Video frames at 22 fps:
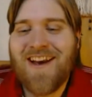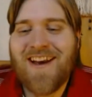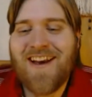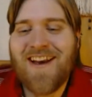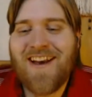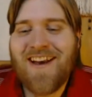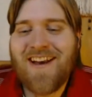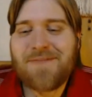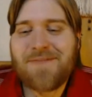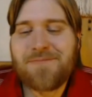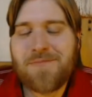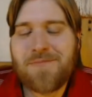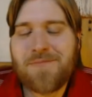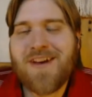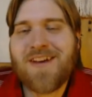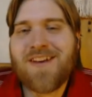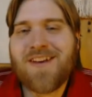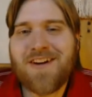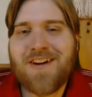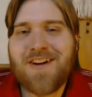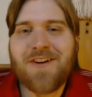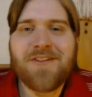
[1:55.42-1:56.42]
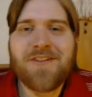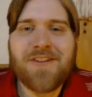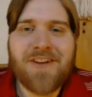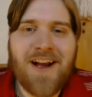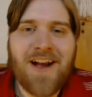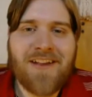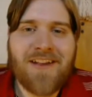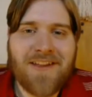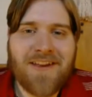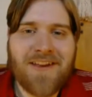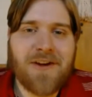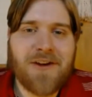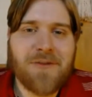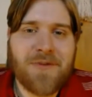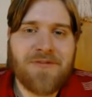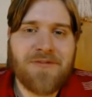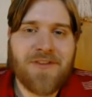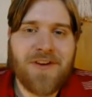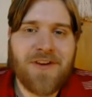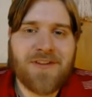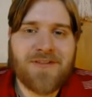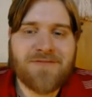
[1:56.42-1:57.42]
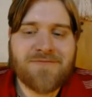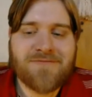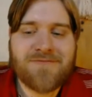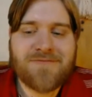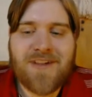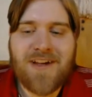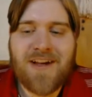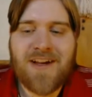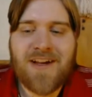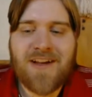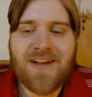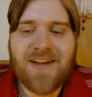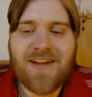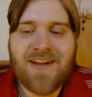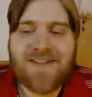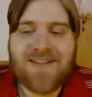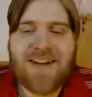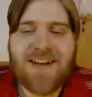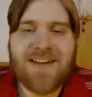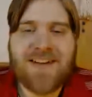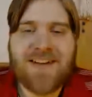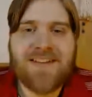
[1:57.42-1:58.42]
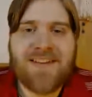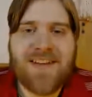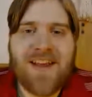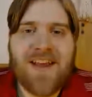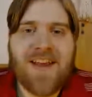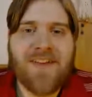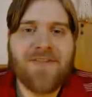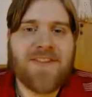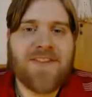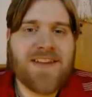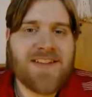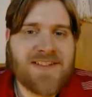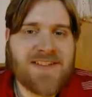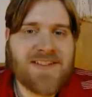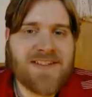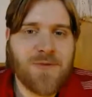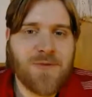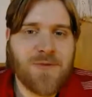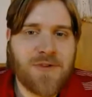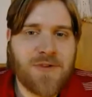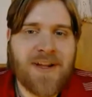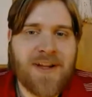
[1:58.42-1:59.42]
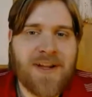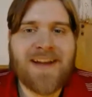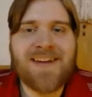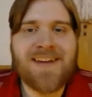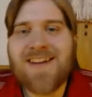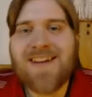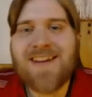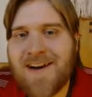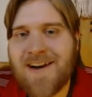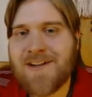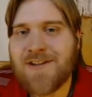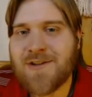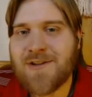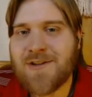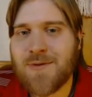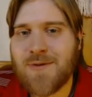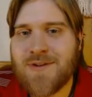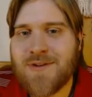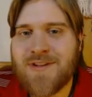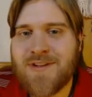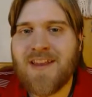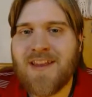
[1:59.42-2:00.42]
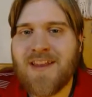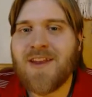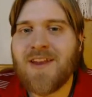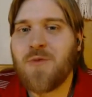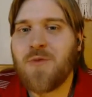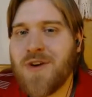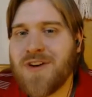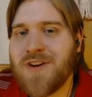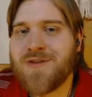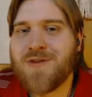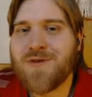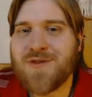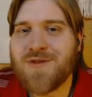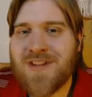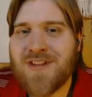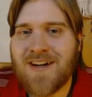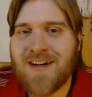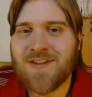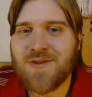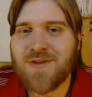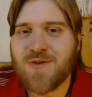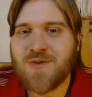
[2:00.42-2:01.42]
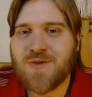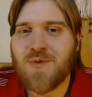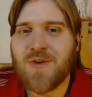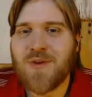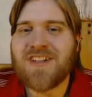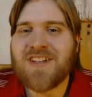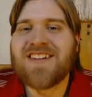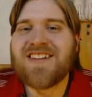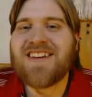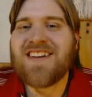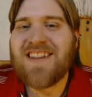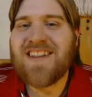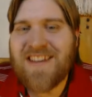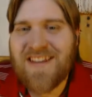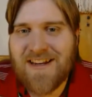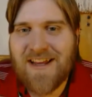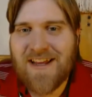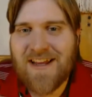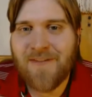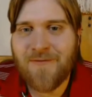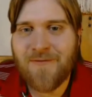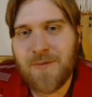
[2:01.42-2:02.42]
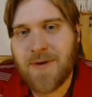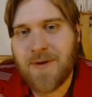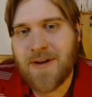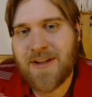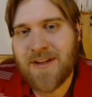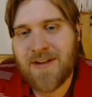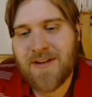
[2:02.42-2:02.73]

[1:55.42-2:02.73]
But, you know, I think it'll be fun. It's like if Disney World had dinosaurs, and then one of those dinosaurs wanted to eat everybody.